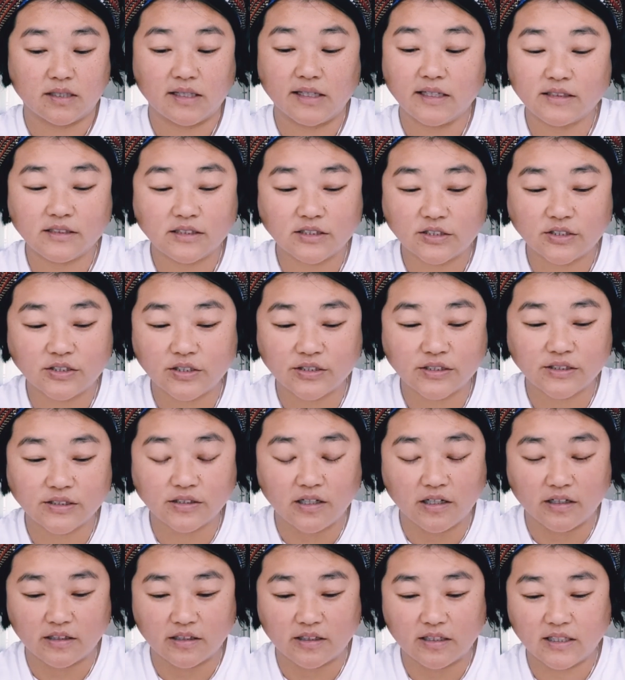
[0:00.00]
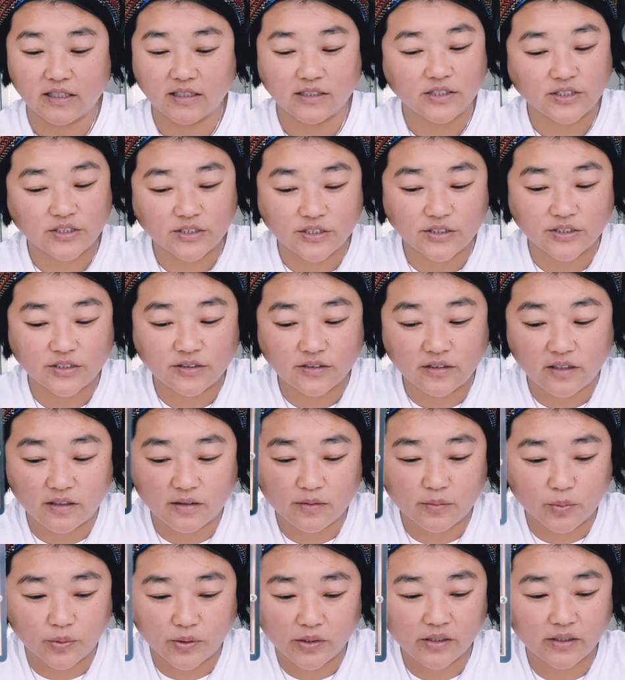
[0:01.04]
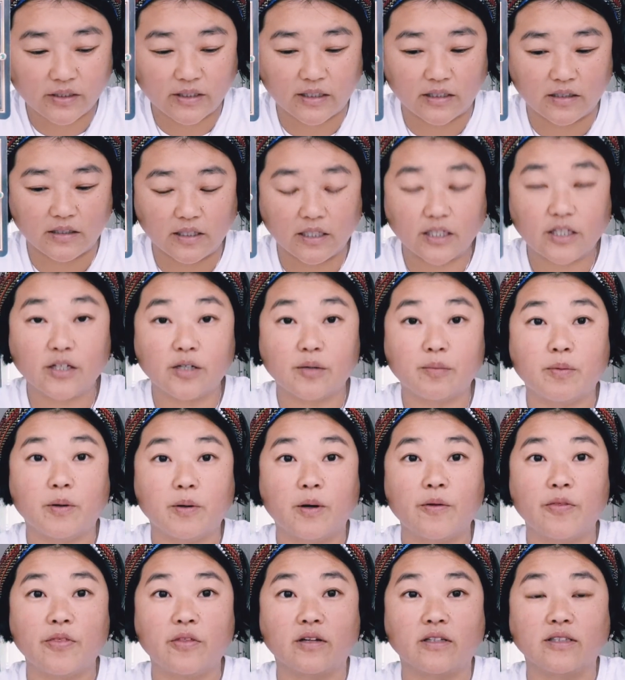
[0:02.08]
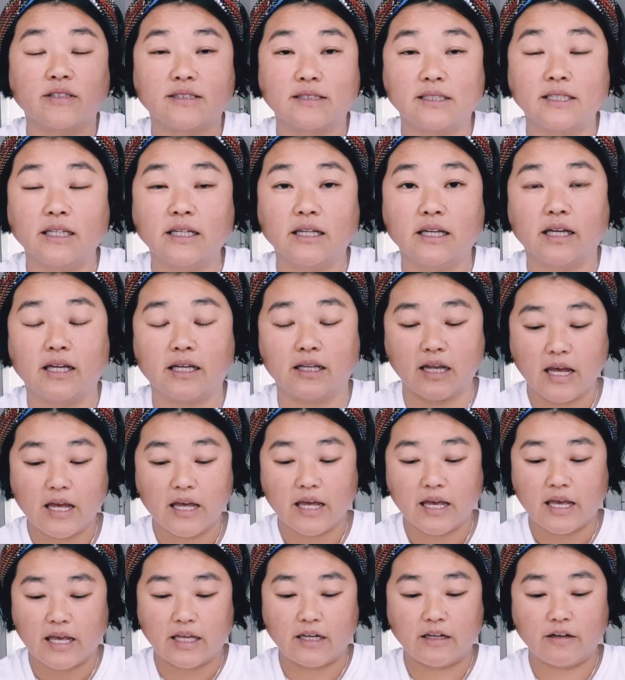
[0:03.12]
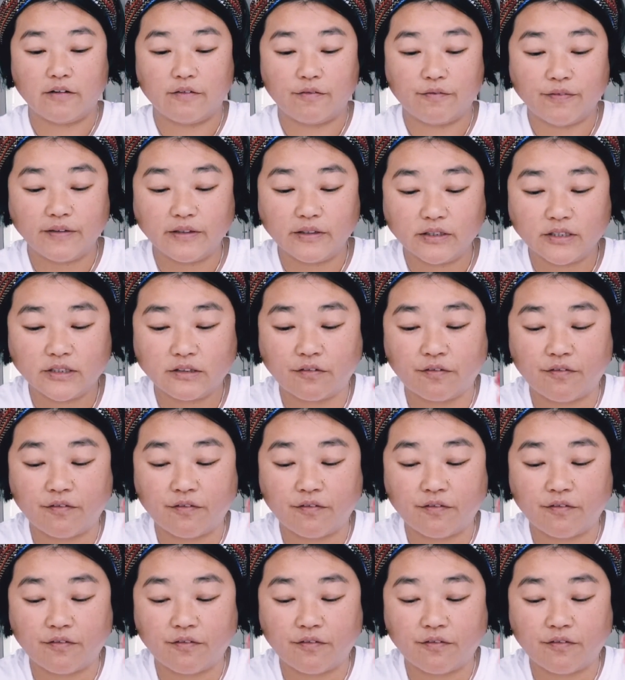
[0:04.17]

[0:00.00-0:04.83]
it's just not working. Like you're both not seeing it, and it feels